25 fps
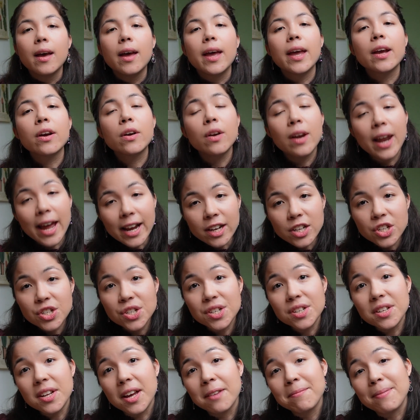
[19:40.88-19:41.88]
A
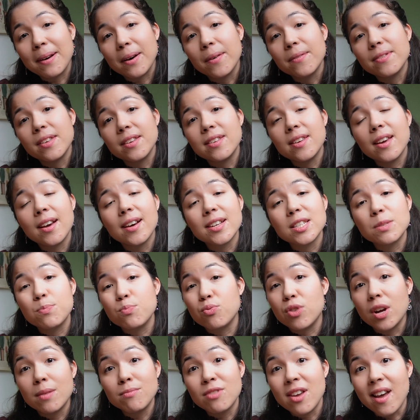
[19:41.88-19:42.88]
collection about the year's
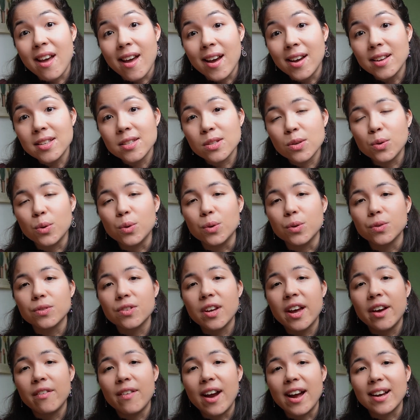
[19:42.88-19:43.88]
premieres called
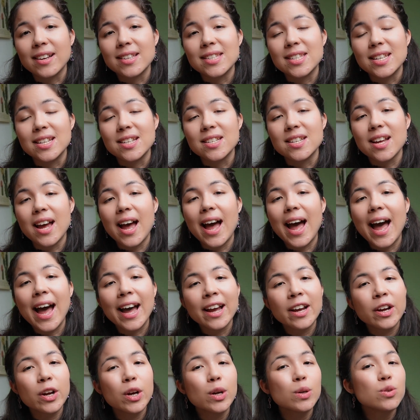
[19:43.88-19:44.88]
her accent
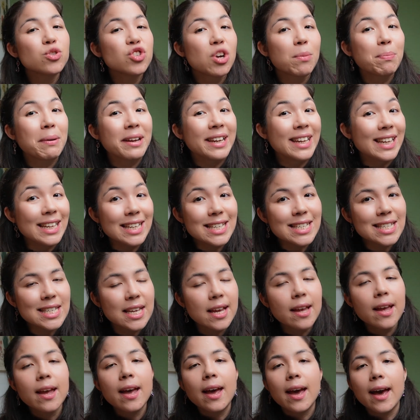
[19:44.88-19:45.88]
Anglo-Japanese
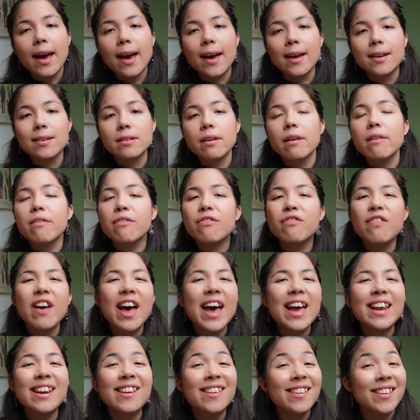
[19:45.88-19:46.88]
and
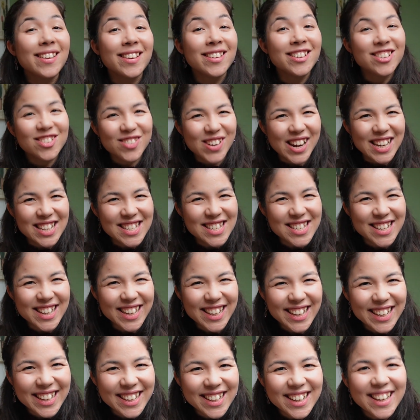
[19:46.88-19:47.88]
fairly interesting.
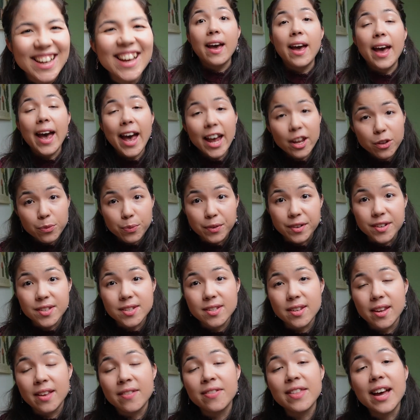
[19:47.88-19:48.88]

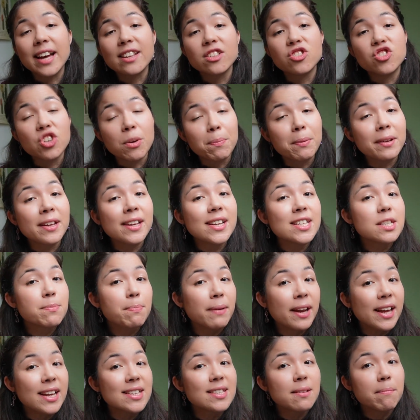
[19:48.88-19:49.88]
Edwards, in that Japanese
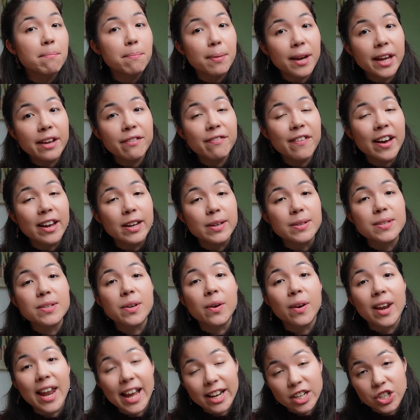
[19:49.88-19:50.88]
Plays and Playfellows
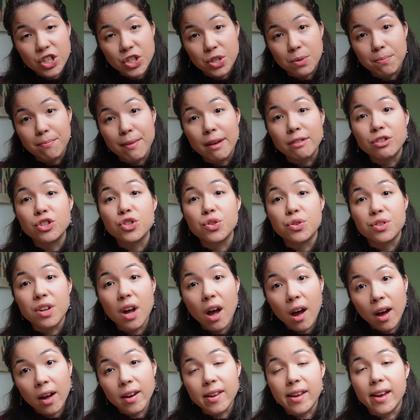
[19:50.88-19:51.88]
collection mentioned
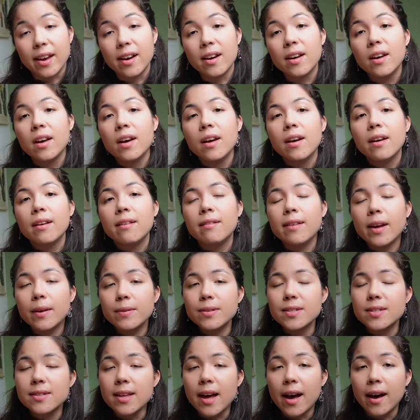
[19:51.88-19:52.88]
earlier,
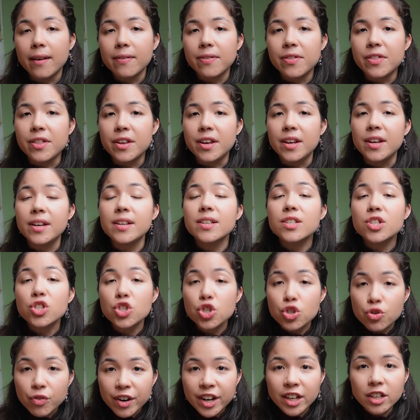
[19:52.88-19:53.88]
notes that the
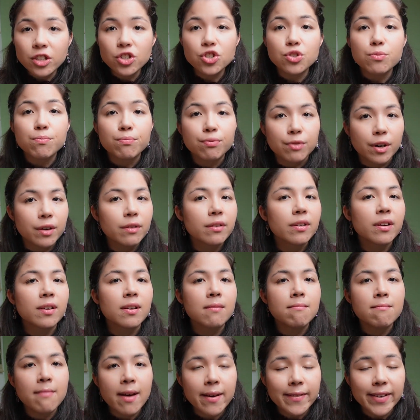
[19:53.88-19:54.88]
strange broken
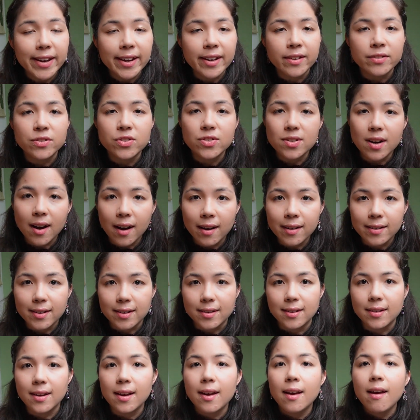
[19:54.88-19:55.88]
American
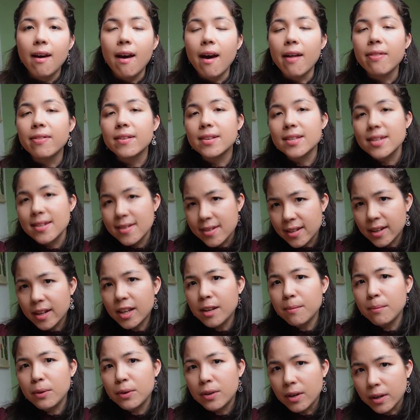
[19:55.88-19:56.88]
jargon and the
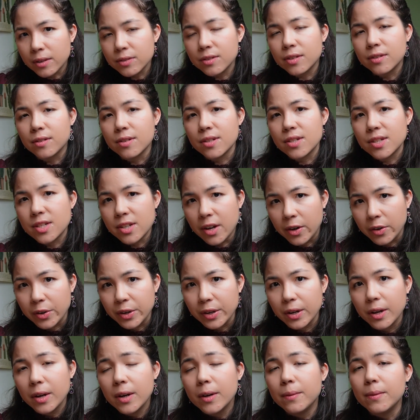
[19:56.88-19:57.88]
silly monotonous
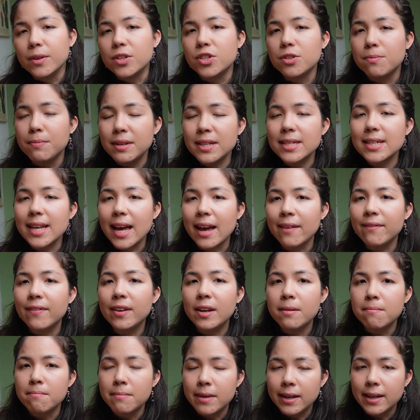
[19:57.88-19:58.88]
song which Miss
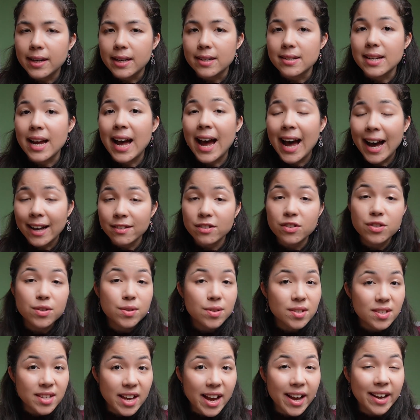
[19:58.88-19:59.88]
Evelyn Millard had
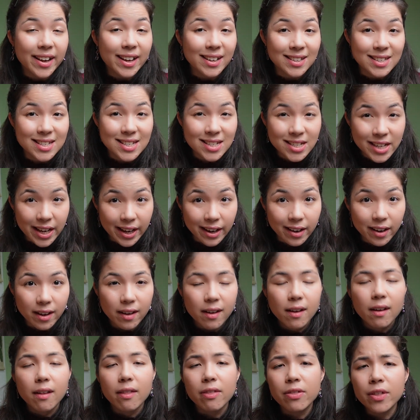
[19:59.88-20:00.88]
to say and sing,
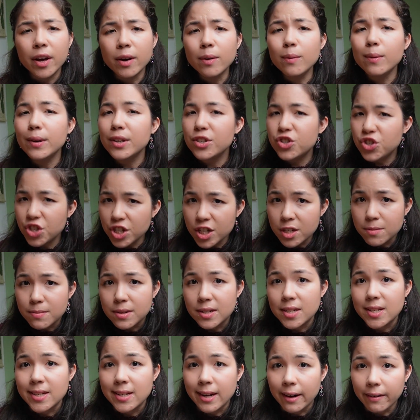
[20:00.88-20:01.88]
though
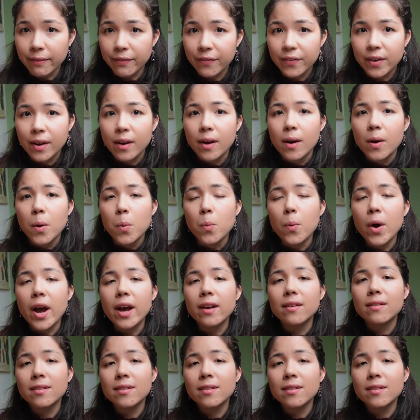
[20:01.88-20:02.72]
legitimate enough, were